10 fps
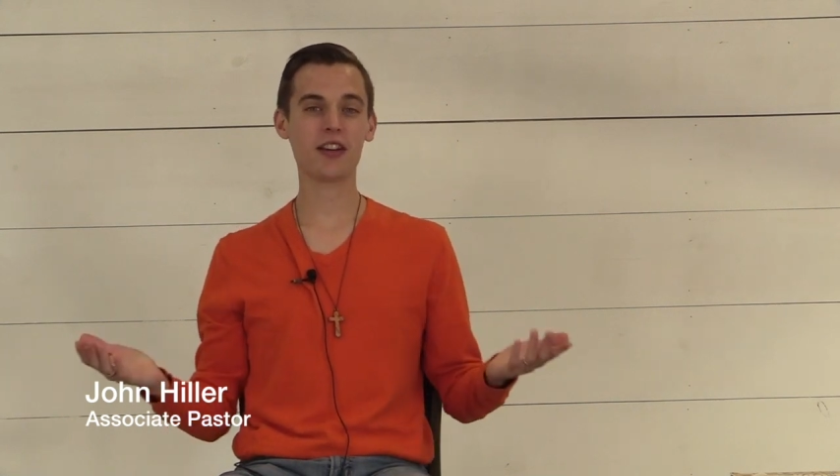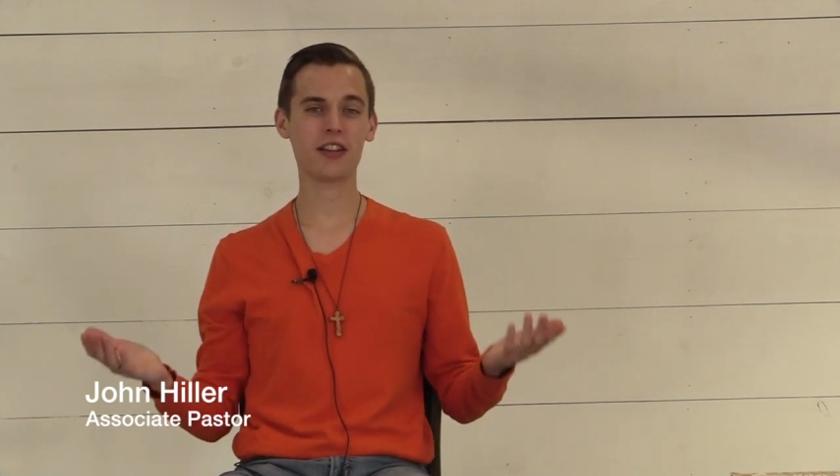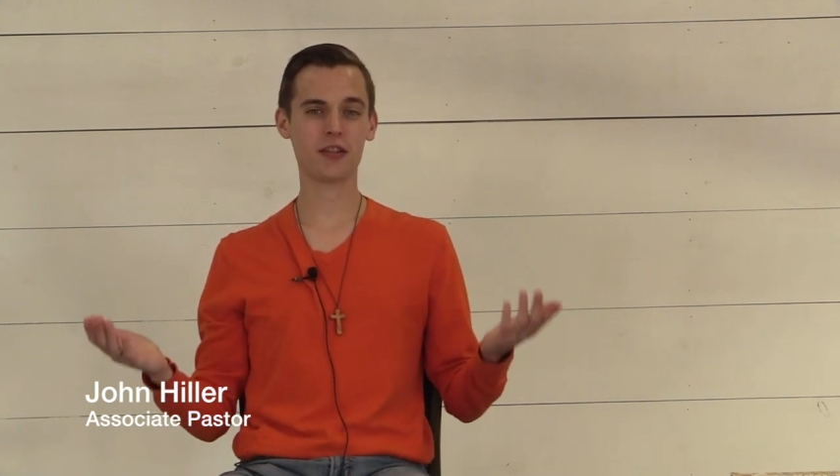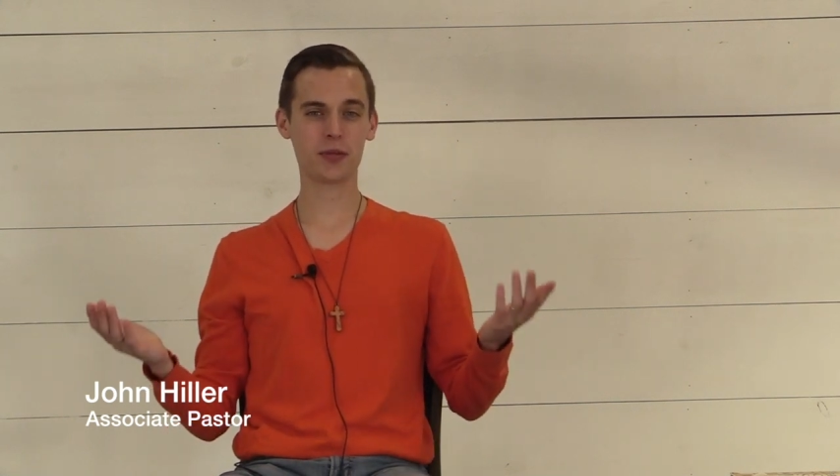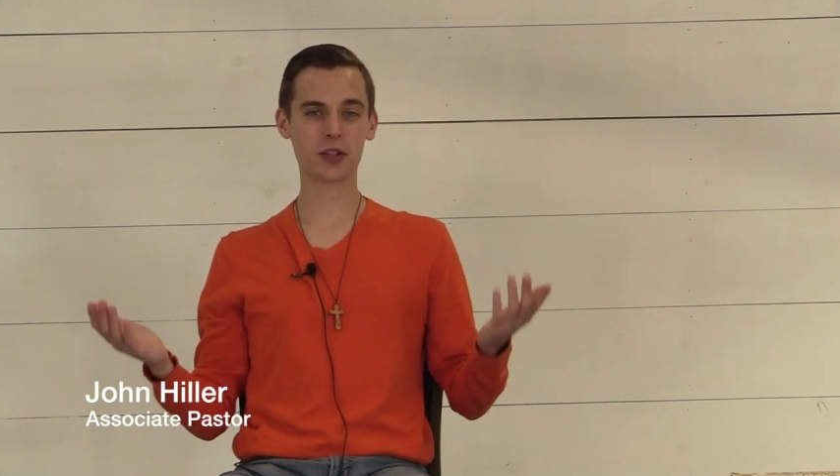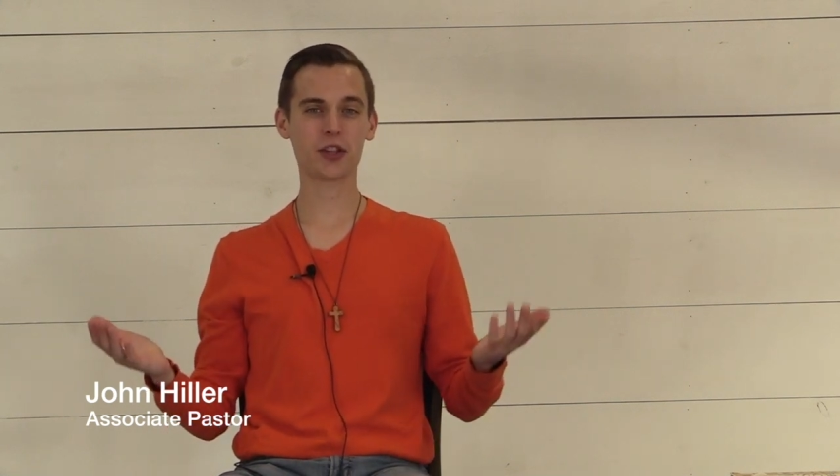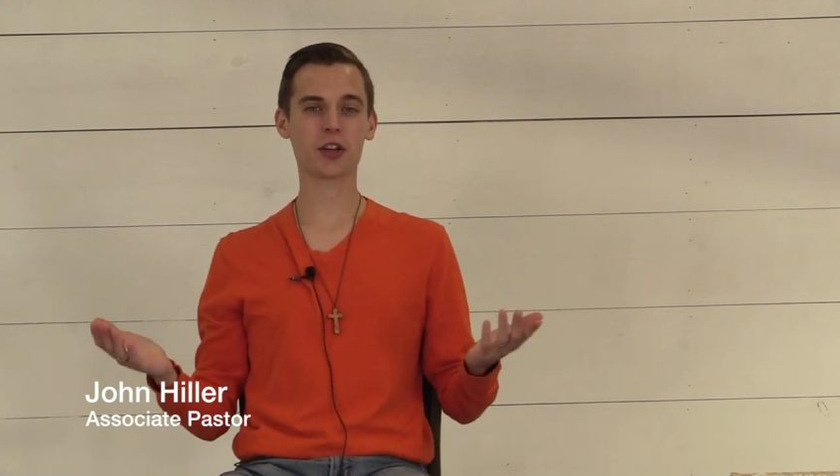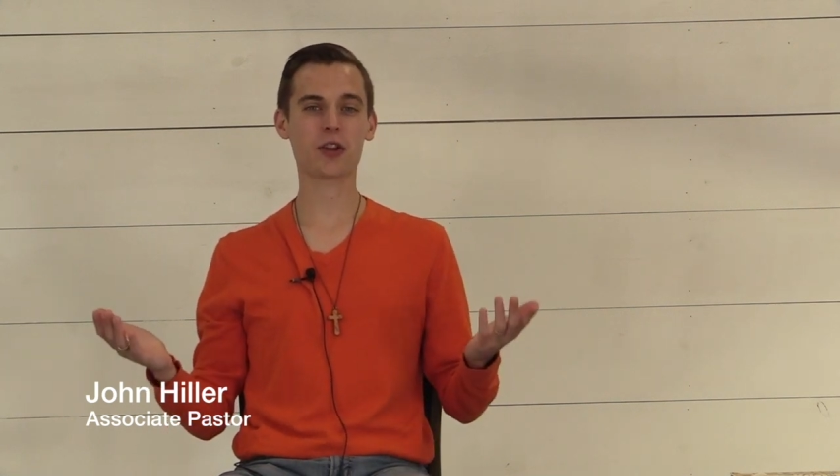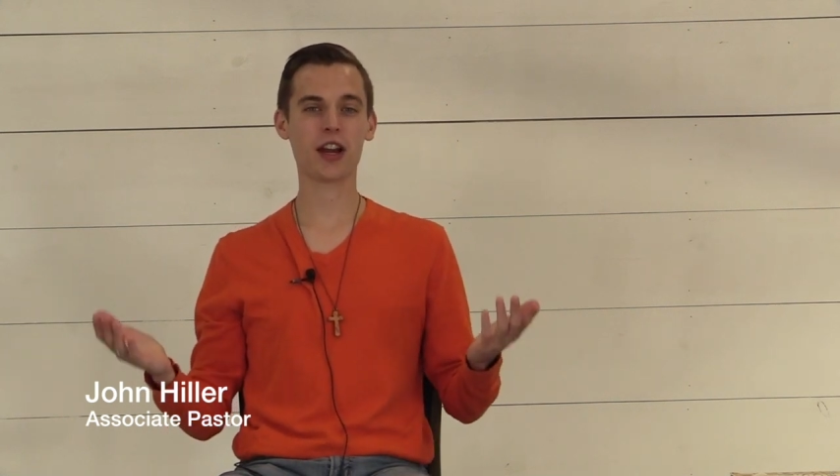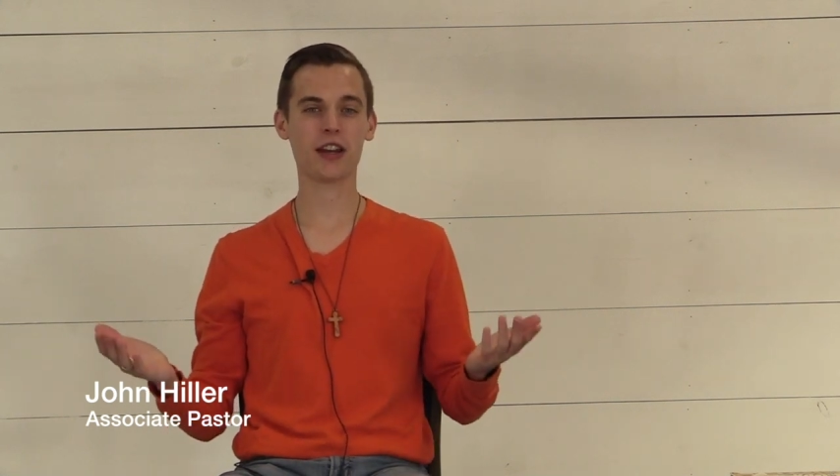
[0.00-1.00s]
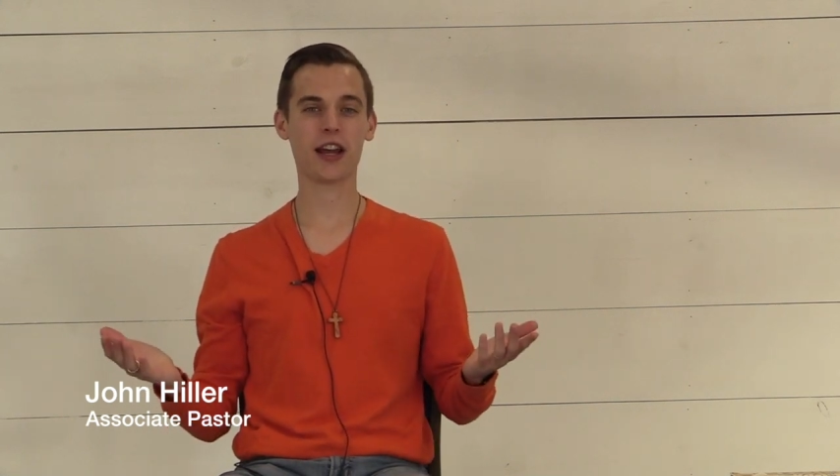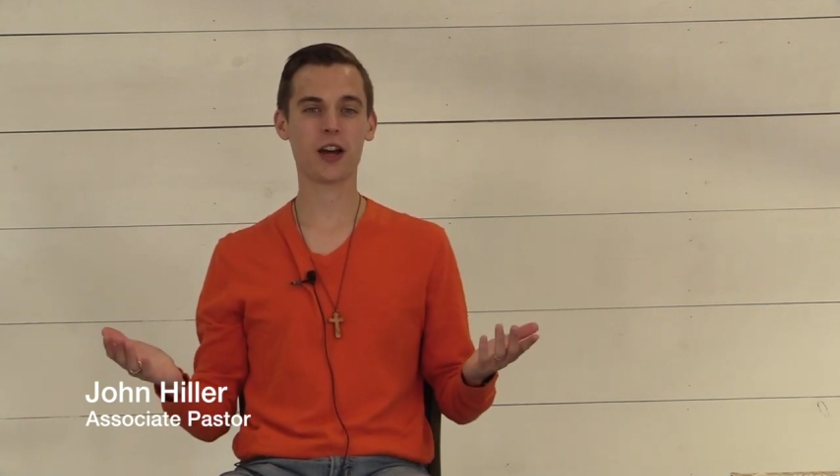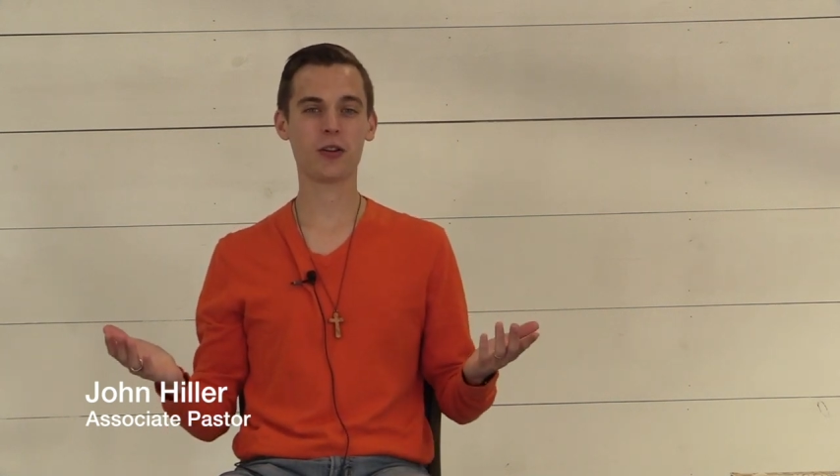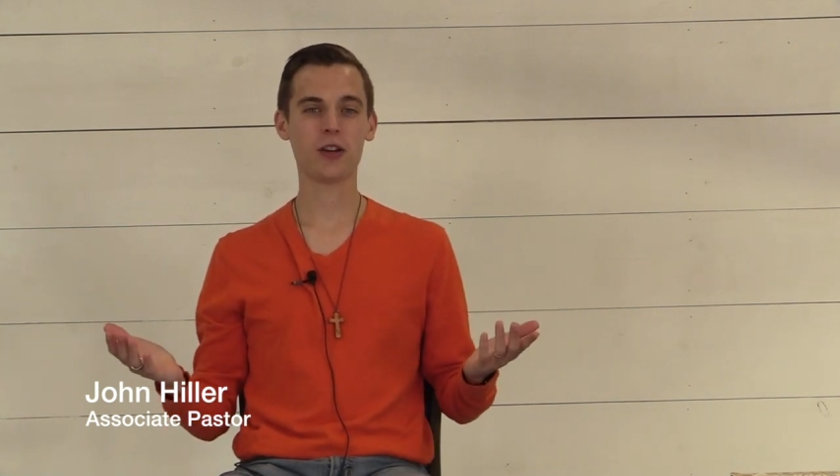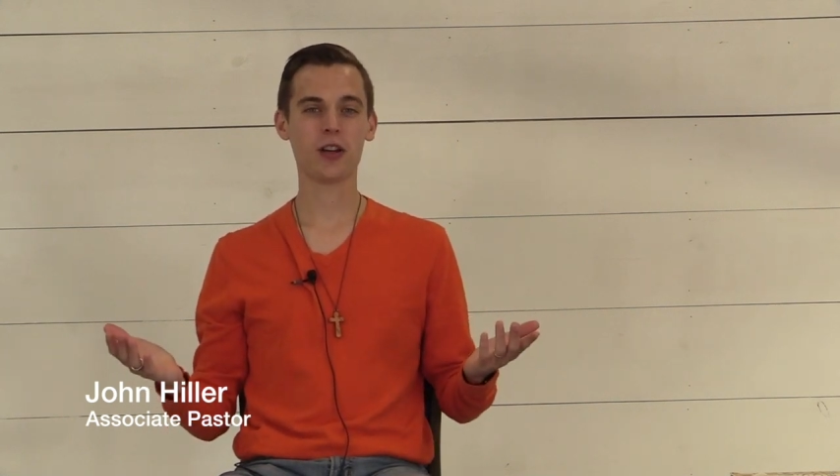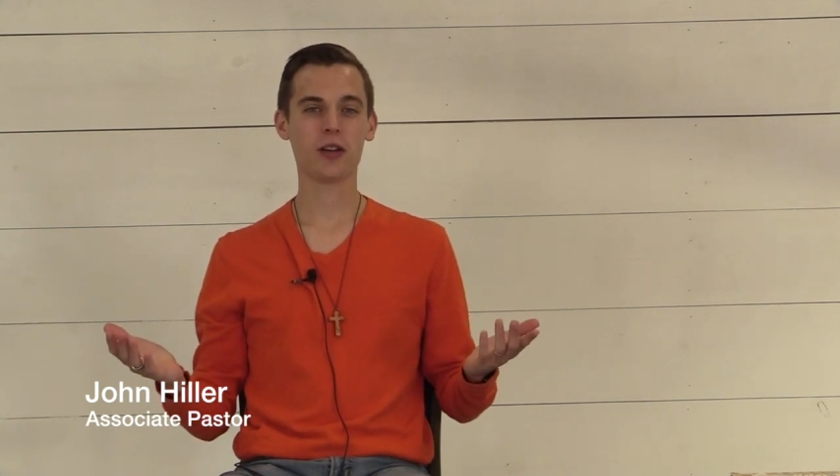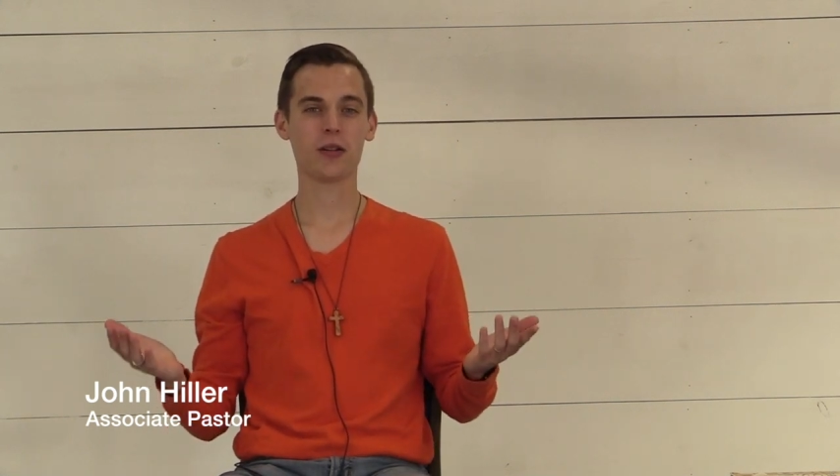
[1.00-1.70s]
it in the building right now